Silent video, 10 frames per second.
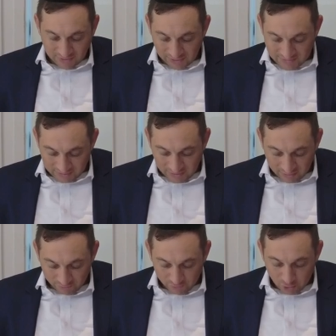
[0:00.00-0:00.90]
Chatzi
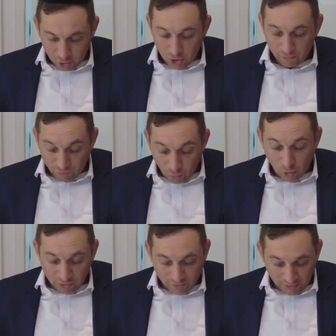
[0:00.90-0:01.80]
Kav,
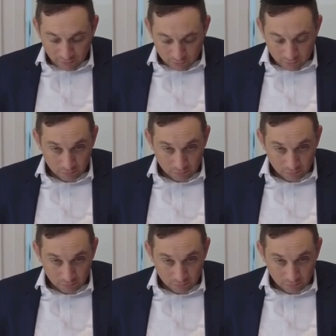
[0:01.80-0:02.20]
veruiva,